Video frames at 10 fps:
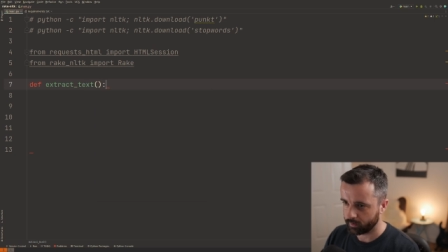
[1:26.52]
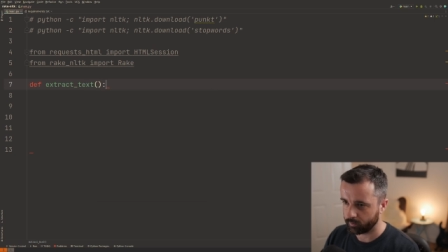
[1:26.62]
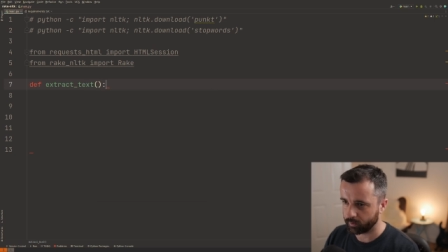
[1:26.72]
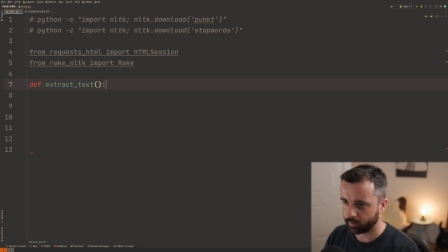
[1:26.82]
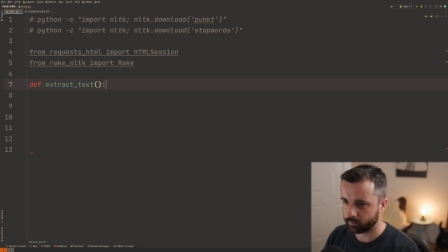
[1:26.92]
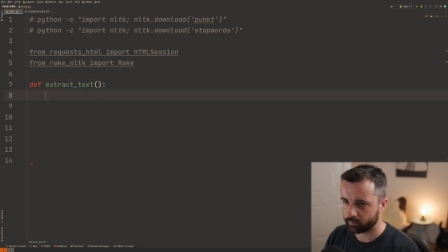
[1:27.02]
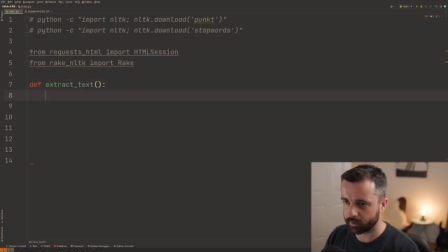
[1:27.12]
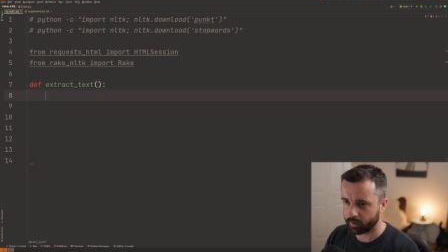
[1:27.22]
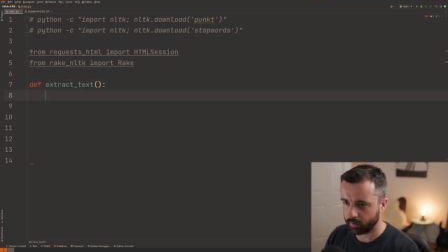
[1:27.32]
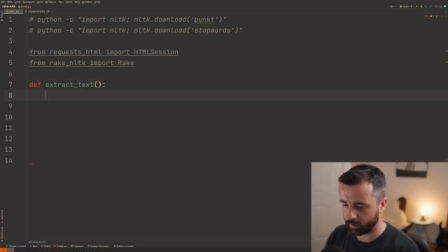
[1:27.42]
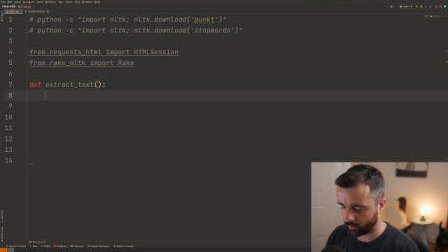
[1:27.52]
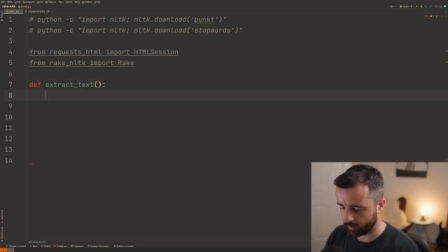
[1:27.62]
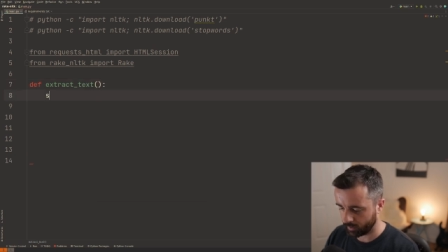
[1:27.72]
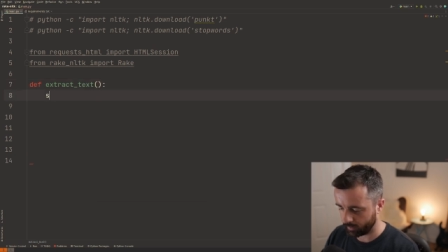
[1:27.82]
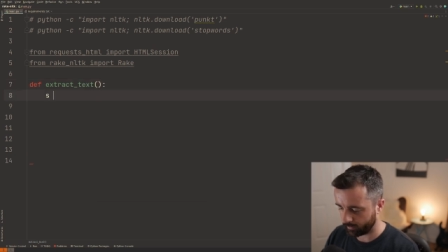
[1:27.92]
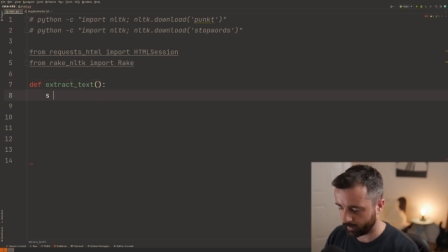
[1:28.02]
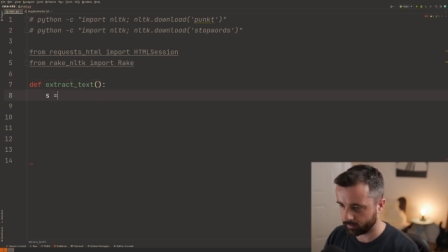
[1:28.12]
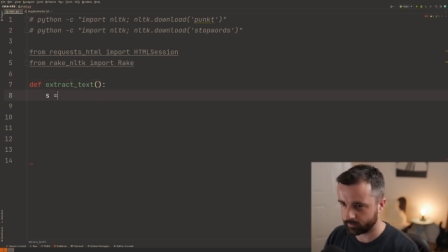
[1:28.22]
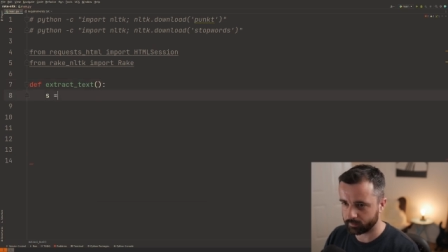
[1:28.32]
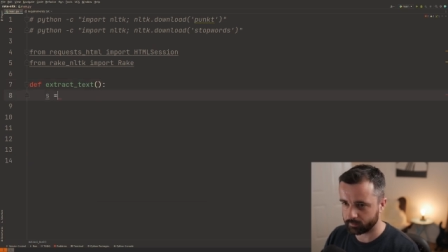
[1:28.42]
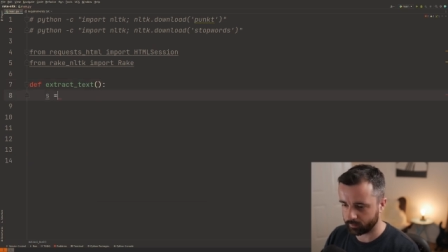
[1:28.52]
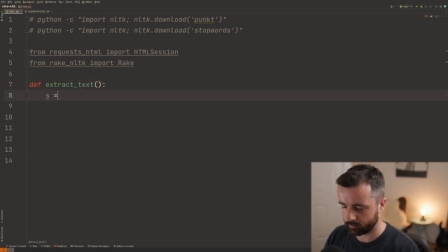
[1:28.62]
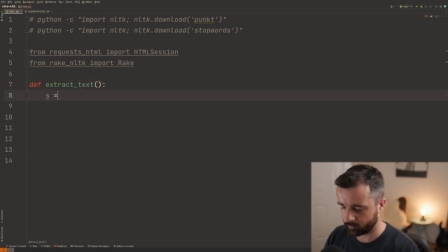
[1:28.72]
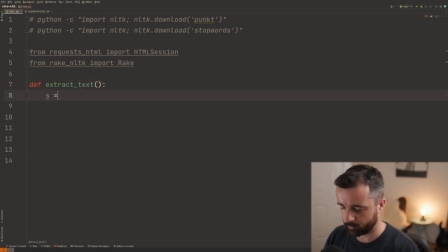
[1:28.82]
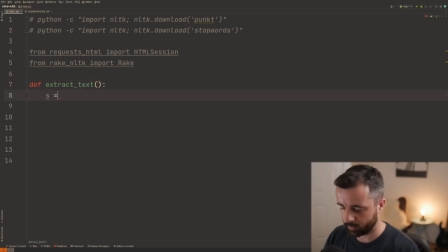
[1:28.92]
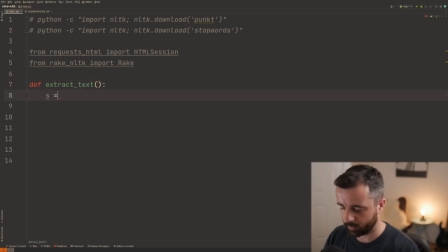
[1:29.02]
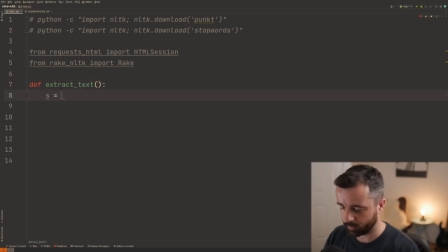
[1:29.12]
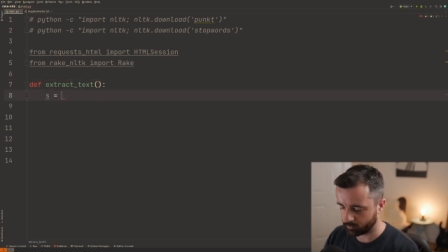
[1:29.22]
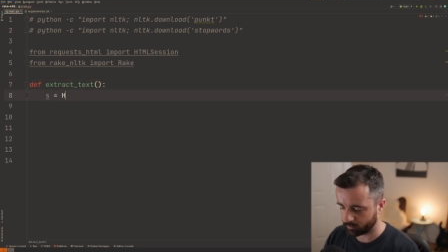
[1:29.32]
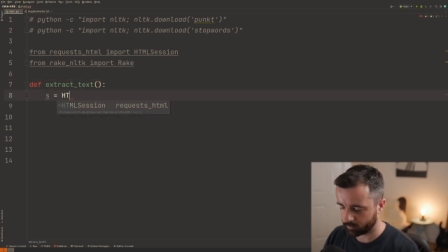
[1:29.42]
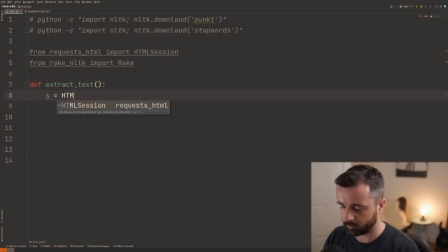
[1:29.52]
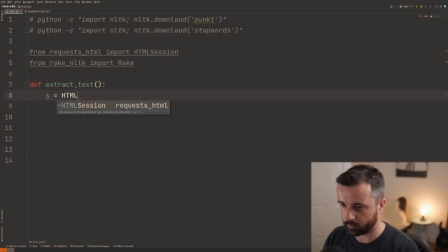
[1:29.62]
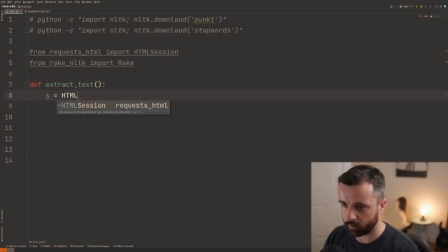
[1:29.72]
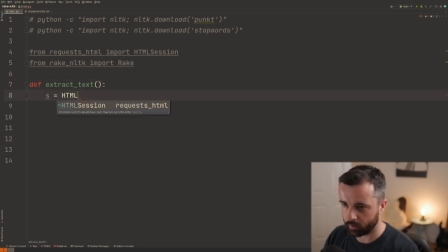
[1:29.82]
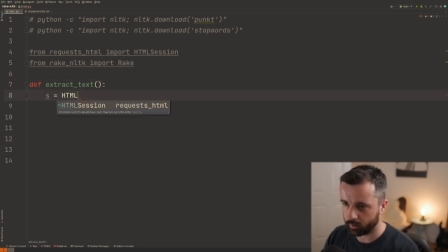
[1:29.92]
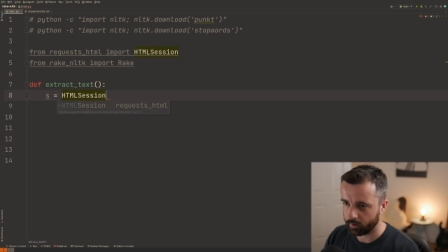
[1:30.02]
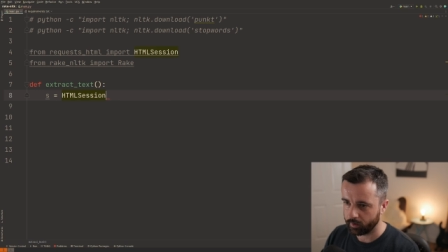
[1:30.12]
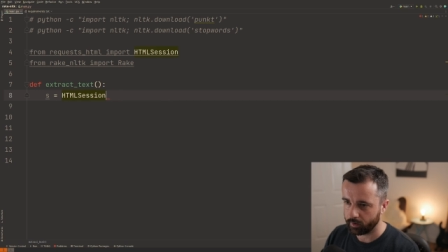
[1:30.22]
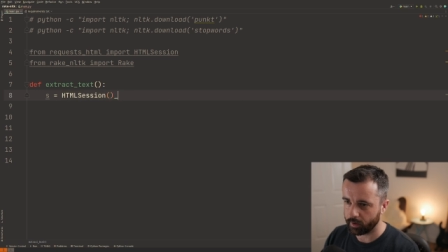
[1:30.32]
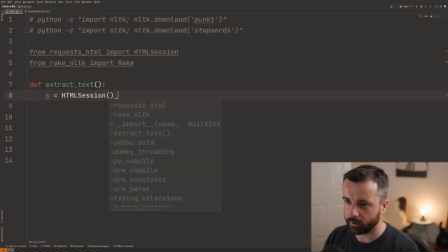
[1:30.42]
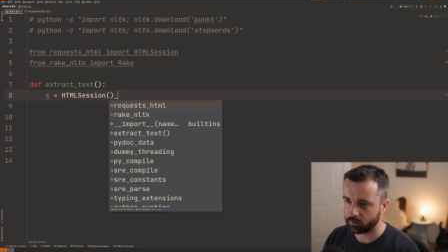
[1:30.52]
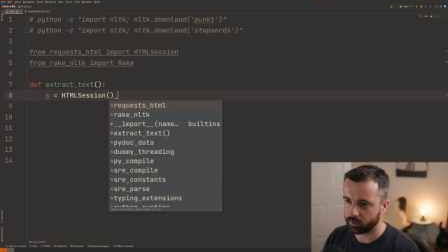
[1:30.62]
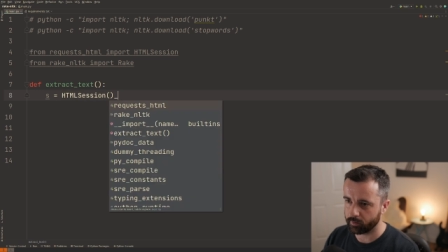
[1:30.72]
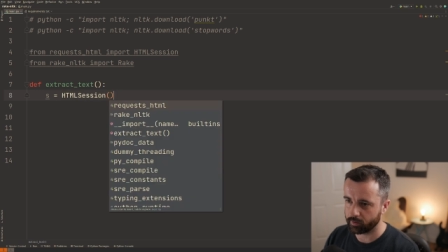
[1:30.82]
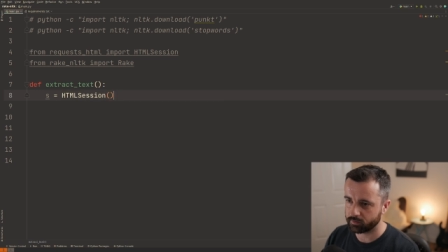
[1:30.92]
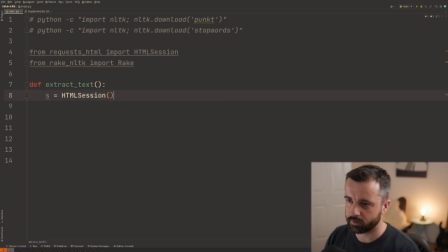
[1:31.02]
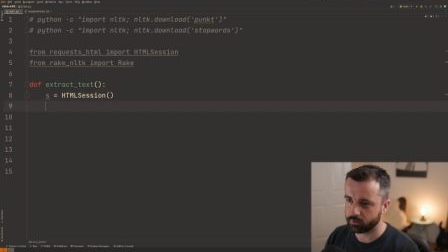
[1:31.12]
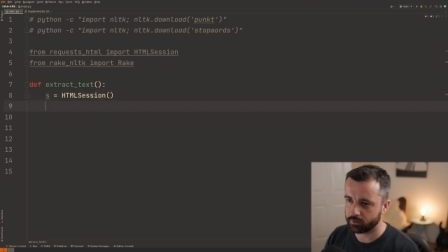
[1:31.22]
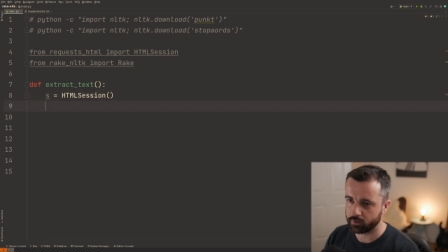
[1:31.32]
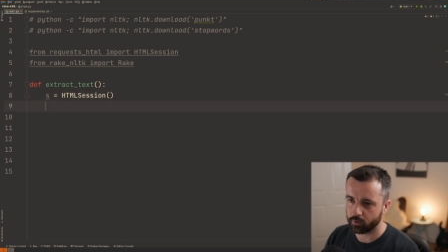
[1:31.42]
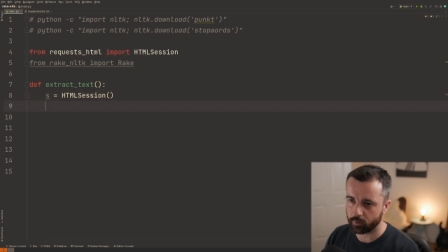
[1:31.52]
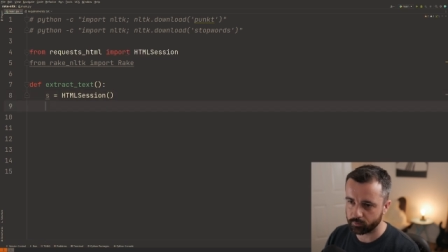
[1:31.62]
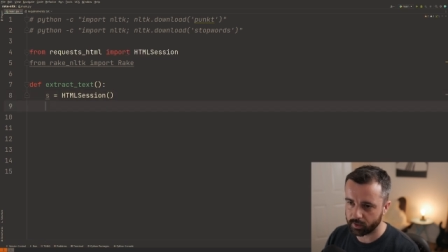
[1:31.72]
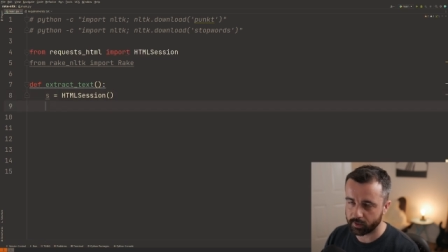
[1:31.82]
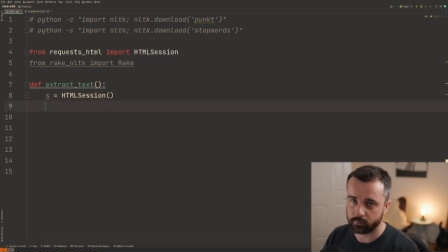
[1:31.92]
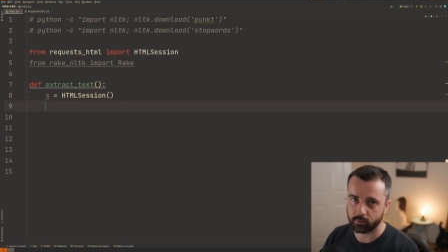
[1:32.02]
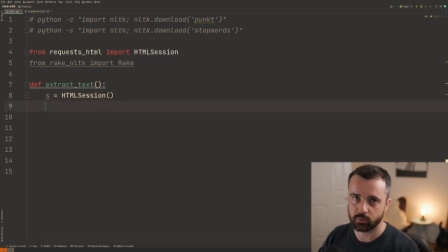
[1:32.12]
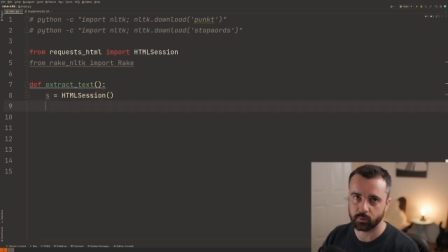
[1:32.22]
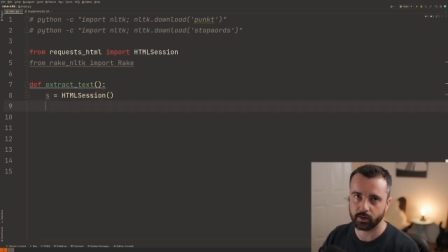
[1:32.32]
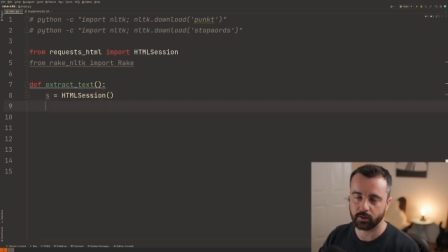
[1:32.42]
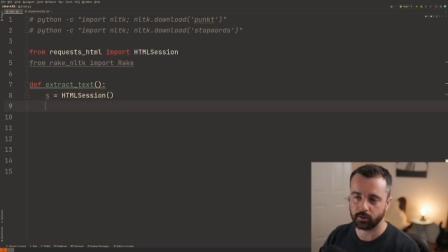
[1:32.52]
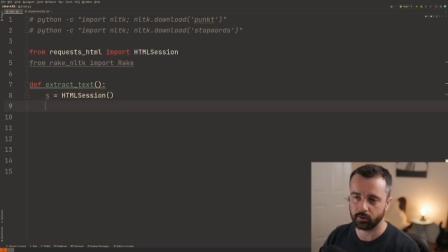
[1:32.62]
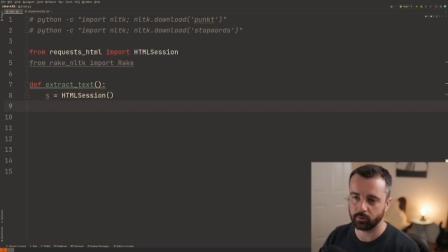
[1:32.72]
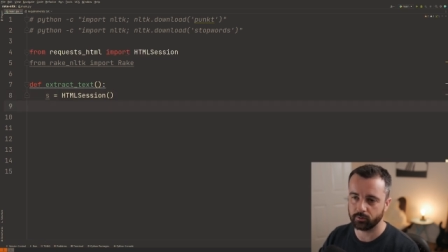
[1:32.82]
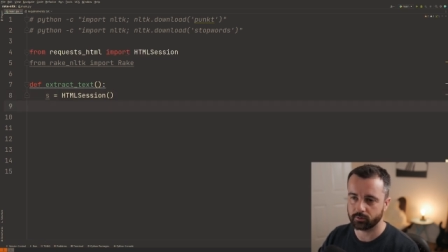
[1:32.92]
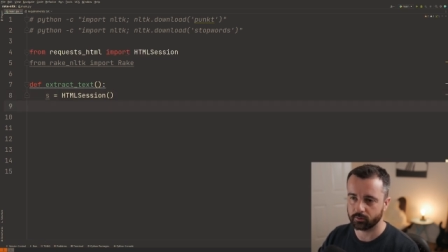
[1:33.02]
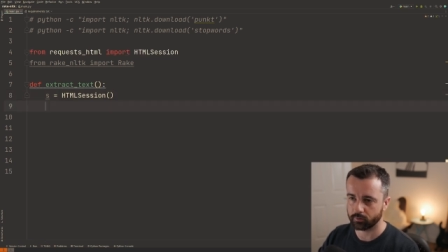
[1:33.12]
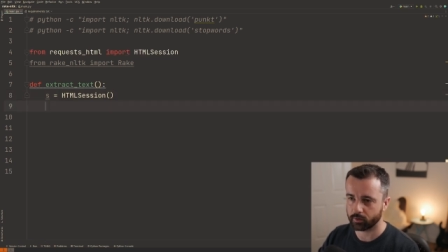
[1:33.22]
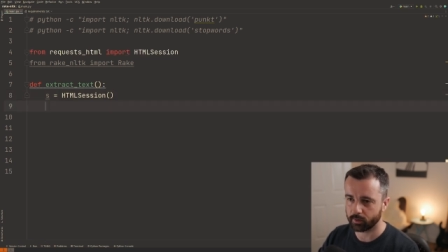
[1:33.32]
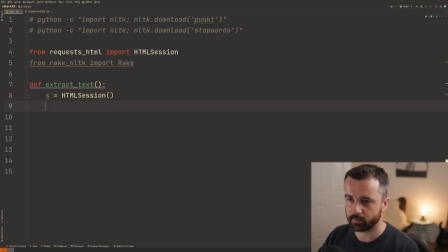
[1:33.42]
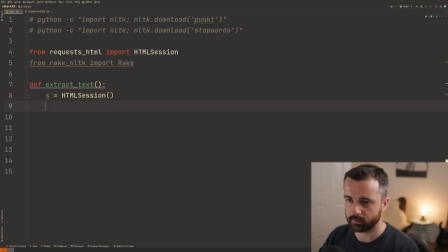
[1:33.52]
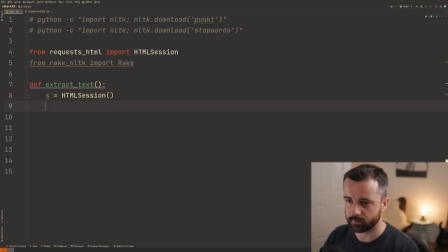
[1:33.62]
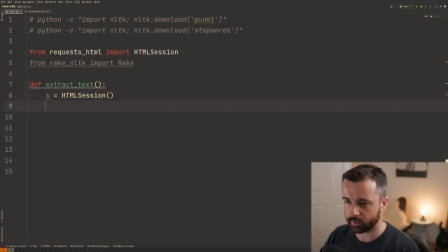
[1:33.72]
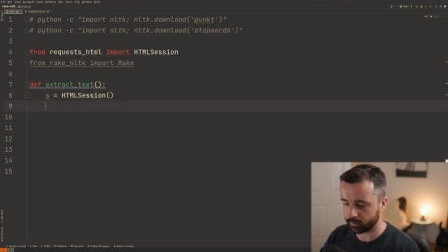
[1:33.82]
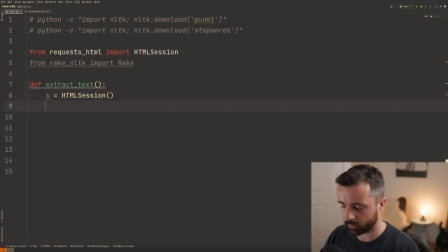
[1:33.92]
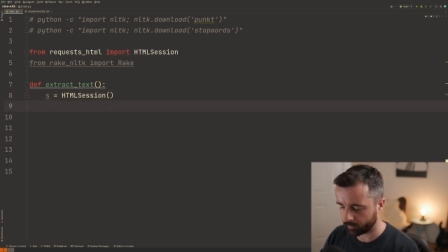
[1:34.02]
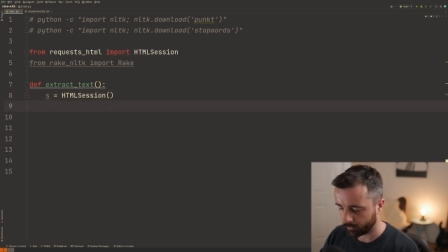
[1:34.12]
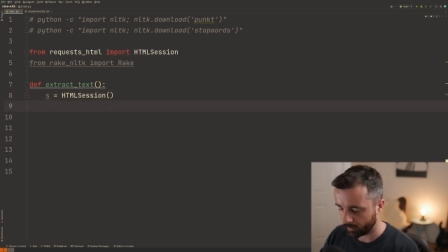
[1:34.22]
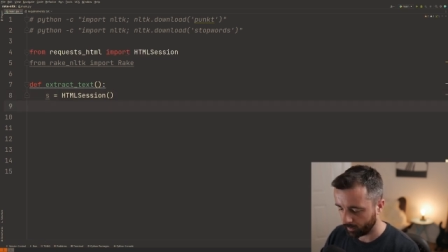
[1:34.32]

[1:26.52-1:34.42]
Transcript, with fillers: And we're going to say in here, S is going to be equal to our H T M L session object, which we're going to use to request the data,